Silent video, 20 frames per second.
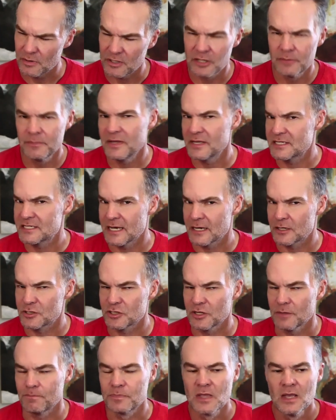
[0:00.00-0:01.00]
It could be a
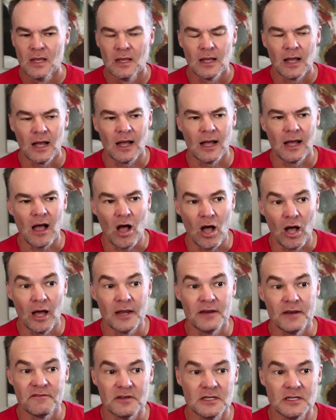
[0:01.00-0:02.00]
section
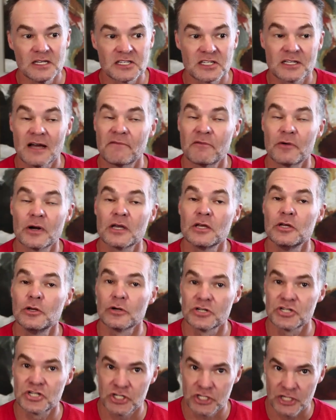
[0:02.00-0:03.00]
on discovering
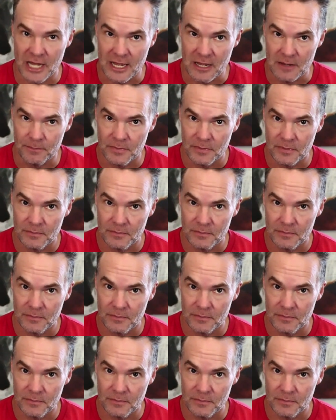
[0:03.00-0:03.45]
your shape.